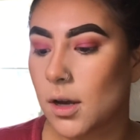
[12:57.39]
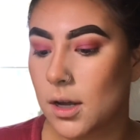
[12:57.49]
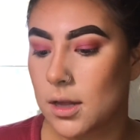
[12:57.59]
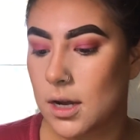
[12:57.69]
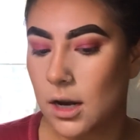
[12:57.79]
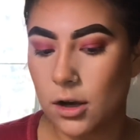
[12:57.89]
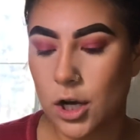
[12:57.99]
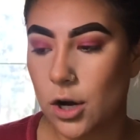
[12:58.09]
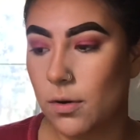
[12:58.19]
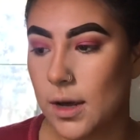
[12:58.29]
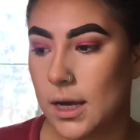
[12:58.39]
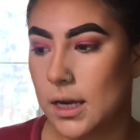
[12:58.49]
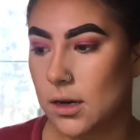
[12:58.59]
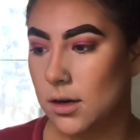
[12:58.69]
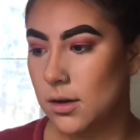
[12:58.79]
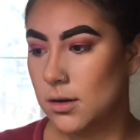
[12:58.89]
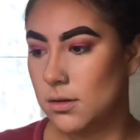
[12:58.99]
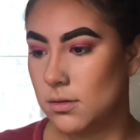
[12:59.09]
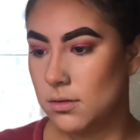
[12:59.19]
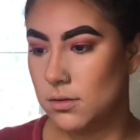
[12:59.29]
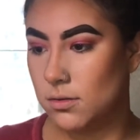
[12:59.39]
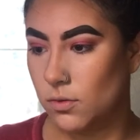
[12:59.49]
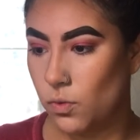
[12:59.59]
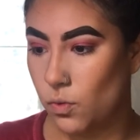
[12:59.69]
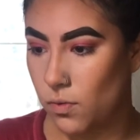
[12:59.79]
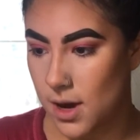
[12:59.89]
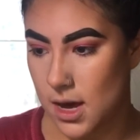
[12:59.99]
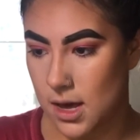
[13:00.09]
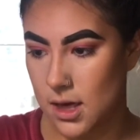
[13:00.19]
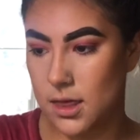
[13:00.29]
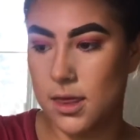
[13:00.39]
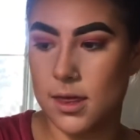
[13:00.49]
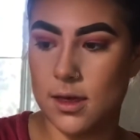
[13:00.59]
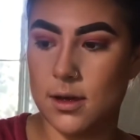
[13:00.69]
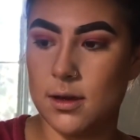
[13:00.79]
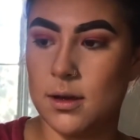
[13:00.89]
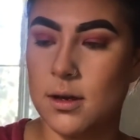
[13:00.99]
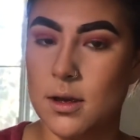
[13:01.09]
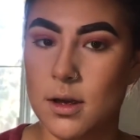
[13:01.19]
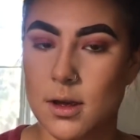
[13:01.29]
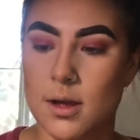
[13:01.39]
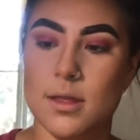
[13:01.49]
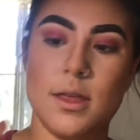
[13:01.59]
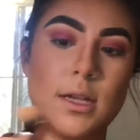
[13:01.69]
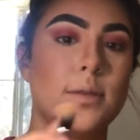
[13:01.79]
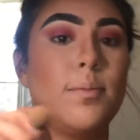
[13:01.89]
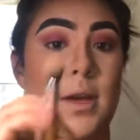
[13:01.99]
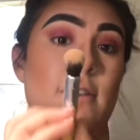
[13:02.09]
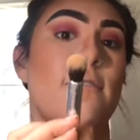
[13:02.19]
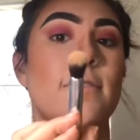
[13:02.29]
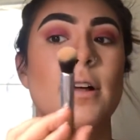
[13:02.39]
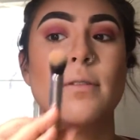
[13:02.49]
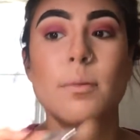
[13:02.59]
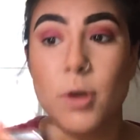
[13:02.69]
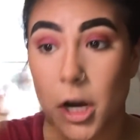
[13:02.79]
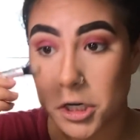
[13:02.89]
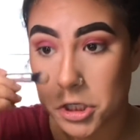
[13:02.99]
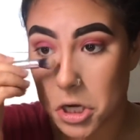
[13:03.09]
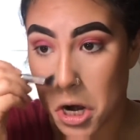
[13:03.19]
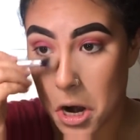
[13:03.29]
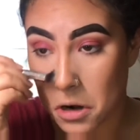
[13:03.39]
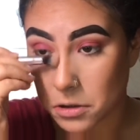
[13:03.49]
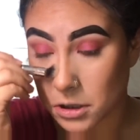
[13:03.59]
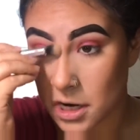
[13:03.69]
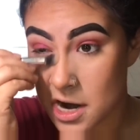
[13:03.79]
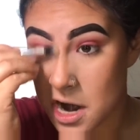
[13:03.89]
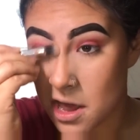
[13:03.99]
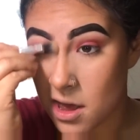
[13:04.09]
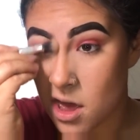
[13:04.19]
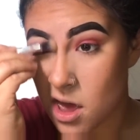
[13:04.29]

And then I'll go in with this big fluffy brush, and I'll just kind of